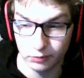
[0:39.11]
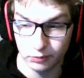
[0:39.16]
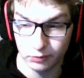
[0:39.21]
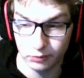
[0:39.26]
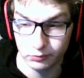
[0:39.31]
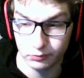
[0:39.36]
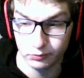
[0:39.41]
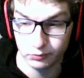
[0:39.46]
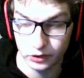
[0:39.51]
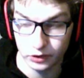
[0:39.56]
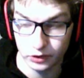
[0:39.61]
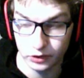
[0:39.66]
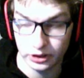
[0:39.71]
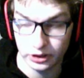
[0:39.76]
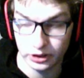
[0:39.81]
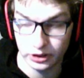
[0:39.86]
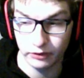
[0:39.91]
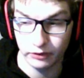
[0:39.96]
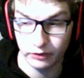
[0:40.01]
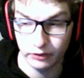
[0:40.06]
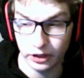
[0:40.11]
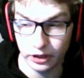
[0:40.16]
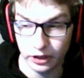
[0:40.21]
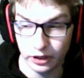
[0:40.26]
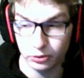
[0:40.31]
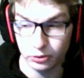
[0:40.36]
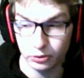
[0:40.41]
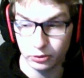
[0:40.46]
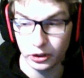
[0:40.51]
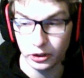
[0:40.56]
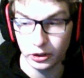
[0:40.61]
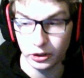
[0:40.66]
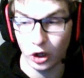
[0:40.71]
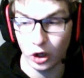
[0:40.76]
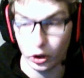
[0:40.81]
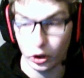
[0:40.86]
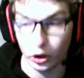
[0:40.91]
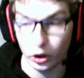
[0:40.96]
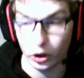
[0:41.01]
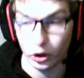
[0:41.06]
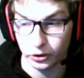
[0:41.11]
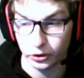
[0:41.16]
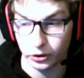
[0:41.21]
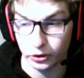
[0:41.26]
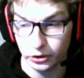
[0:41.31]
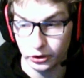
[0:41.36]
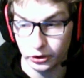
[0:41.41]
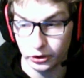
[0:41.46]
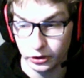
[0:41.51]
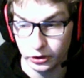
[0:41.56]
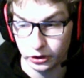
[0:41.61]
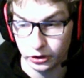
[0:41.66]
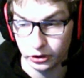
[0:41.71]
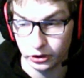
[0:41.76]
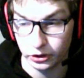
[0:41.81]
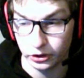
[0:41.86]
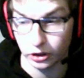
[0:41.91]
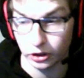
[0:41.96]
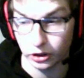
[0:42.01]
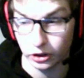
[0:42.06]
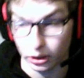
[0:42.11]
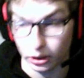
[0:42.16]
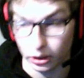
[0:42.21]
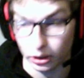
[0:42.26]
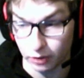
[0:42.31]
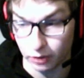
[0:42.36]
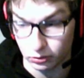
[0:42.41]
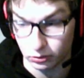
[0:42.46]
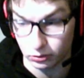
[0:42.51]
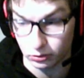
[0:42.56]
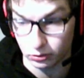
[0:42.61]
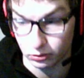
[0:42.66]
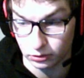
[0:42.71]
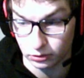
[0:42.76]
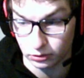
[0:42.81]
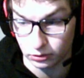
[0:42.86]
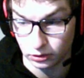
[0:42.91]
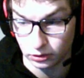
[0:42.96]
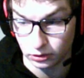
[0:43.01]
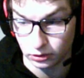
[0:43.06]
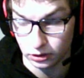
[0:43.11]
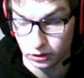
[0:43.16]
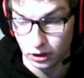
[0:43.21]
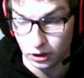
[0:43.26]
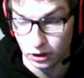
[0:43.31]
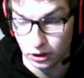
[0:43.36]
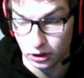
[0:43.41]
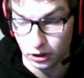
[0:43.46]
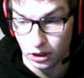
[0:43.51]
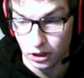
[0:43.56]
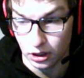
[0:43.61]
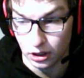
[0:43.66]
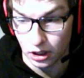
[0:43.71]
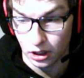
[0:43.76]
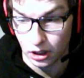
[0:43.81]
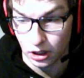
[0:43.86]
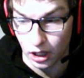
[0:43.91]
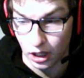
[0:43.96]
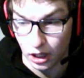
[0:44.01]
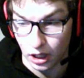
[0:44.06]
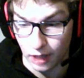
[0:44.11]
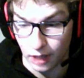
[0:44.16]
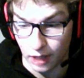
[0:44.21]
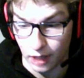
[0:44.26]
something that's really hard to talk about, and